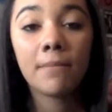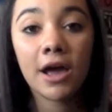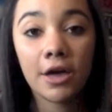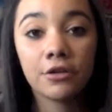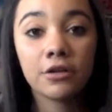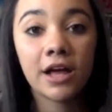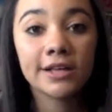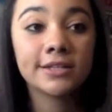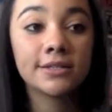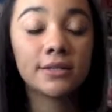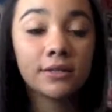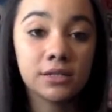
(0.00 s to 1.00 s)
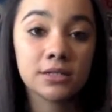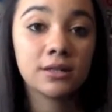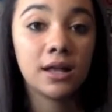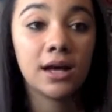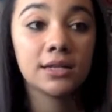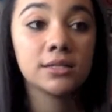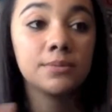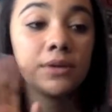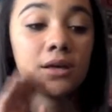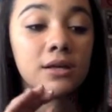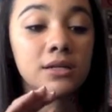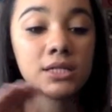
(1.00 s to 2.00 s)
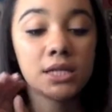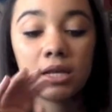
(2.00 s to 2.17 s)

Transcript: my other classes than this class because